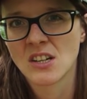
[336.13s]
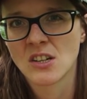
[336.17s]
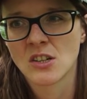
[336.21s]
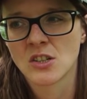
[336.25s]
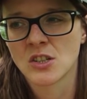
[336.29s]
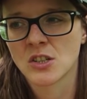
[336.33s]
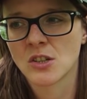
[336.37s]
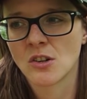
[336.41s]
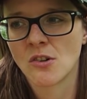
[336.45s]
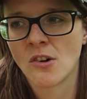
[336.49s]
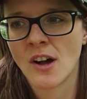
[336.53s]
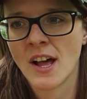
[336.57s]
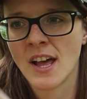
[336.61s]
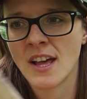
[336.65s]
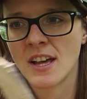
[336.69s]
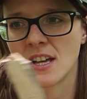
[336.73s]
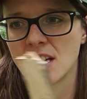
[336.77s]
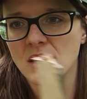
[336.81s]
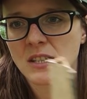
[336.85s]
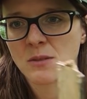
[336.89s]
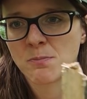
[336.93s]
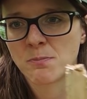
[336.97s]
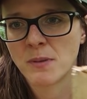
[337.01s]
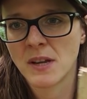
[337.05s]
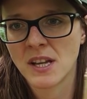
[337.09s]
So I had
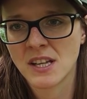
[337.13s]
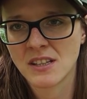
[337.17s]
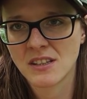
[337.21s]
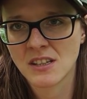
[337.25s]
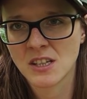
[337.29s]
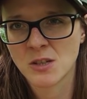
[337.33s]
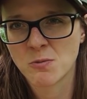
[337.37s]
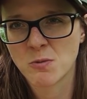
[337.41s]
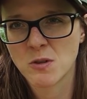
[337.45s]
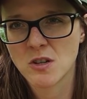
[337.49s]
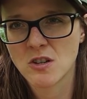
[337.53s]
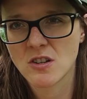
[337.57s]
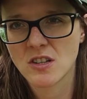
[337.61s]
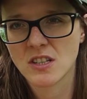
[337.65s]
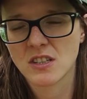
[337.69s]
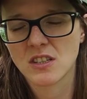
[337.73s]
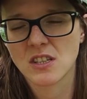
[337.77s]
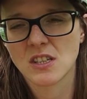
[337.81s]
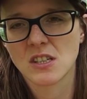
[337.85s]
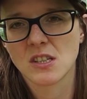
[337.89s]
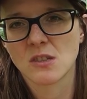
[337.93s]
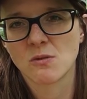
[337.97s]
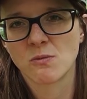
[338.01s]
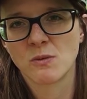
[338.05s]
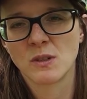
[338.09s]
bad
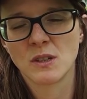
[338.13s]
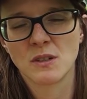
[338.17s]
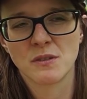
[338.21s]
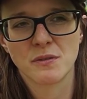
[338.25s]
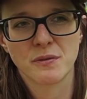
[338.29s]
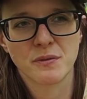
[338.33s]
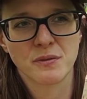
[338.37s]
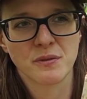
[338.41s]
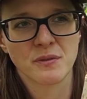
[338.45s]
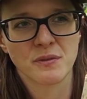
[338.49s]
experiences with